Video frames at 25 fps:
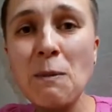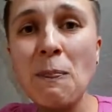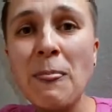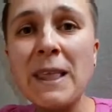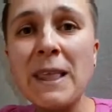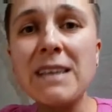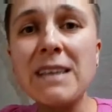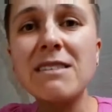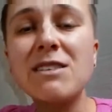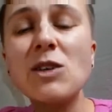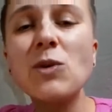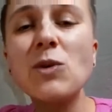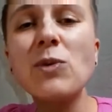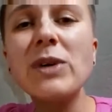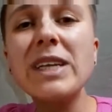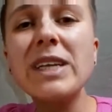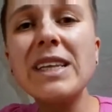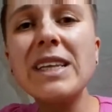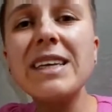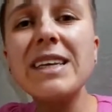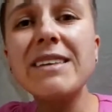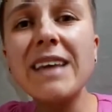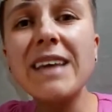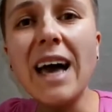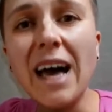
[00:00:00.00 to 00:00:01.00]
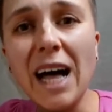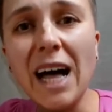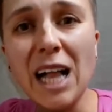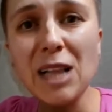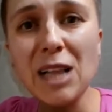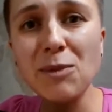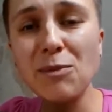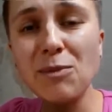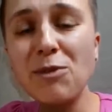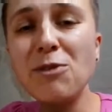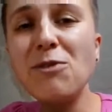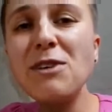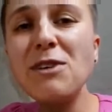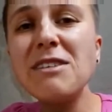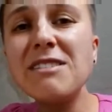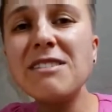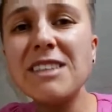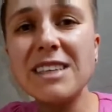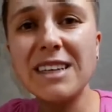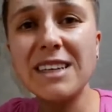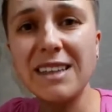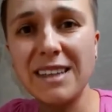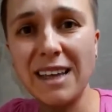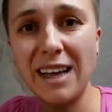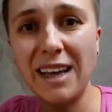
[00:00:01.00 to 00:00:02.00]
So we need help,
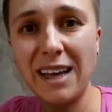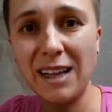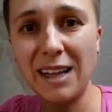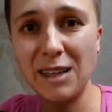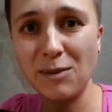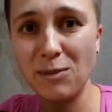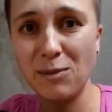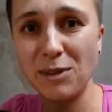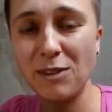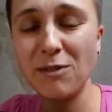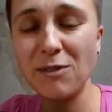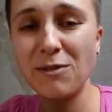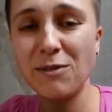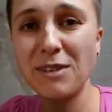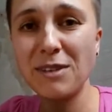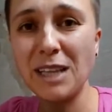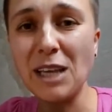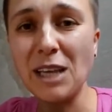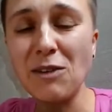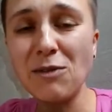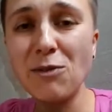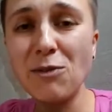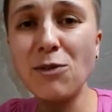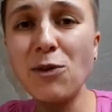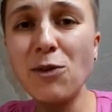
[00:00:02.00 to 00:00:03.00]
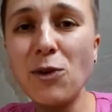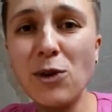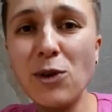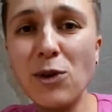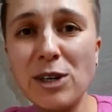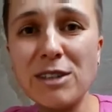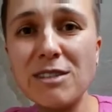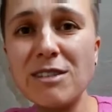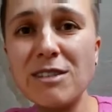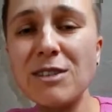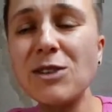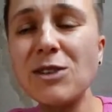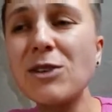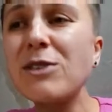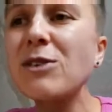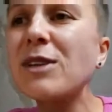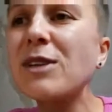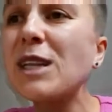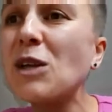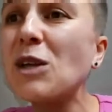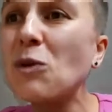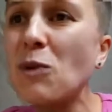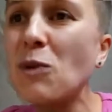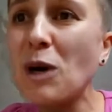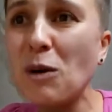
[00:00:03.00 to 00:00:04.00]
physical help, like force, not
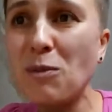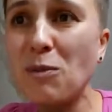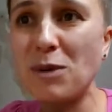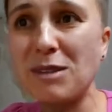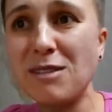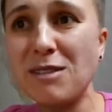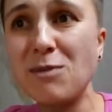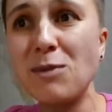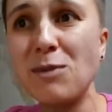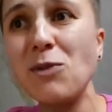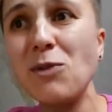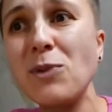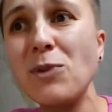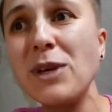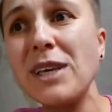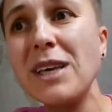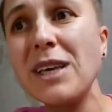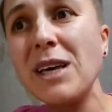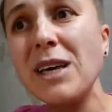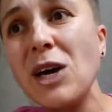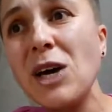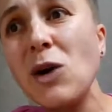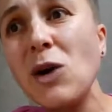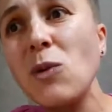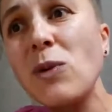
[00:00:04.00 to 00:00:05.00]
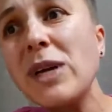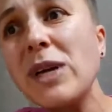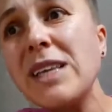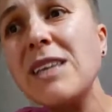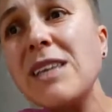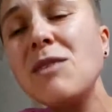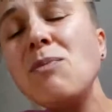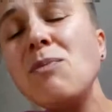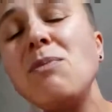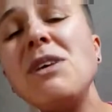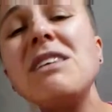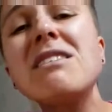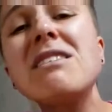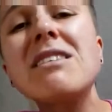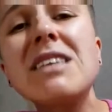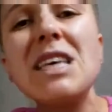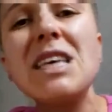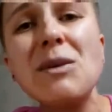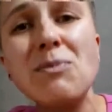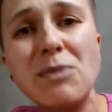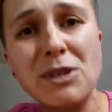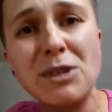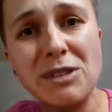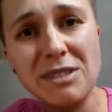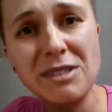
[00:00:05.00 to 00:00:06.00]
only weapons, but we need
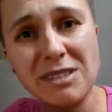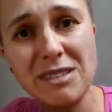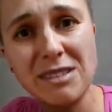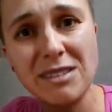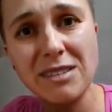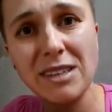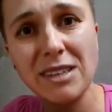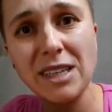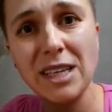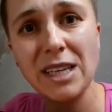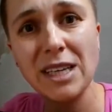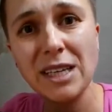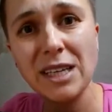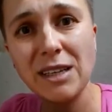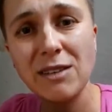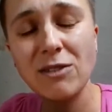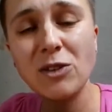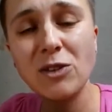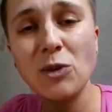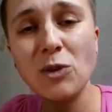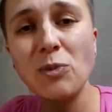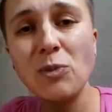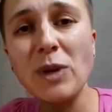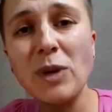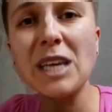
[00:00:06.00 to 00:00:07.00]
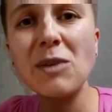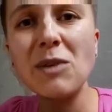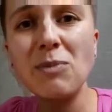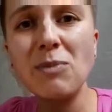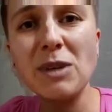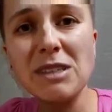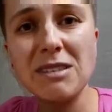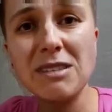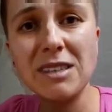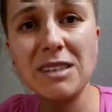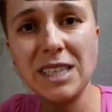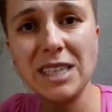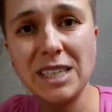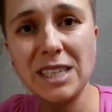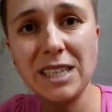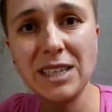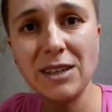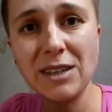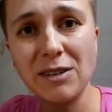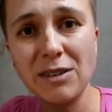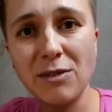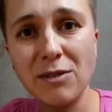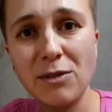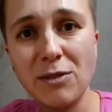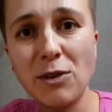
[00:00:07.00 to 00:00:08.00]
peacekeepers to make peace here
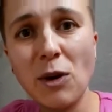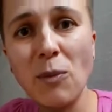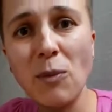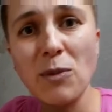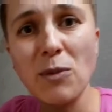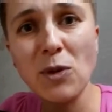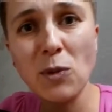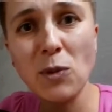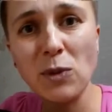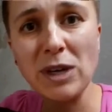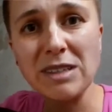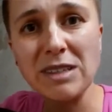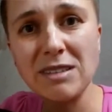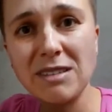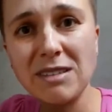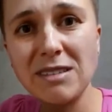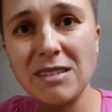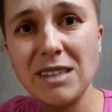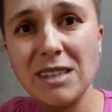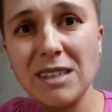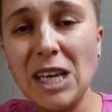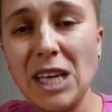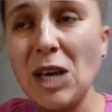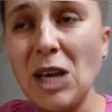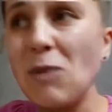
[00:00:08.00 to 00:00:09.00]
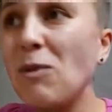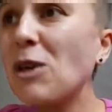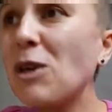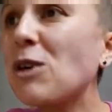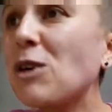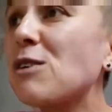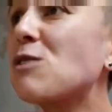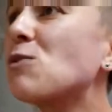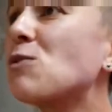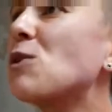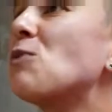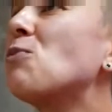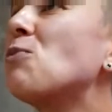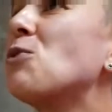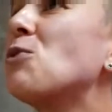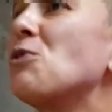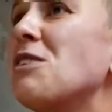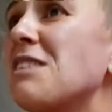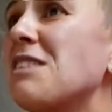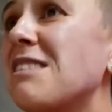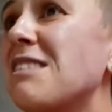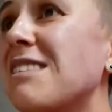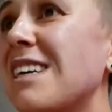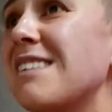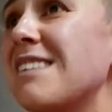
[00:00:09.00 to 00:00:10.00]
from the West. Because what
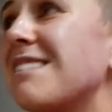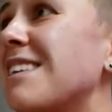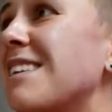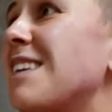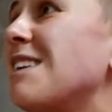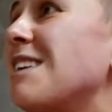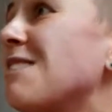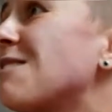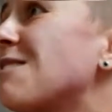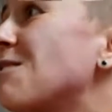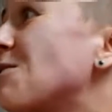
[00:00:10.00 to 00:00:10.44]
Putin says, he is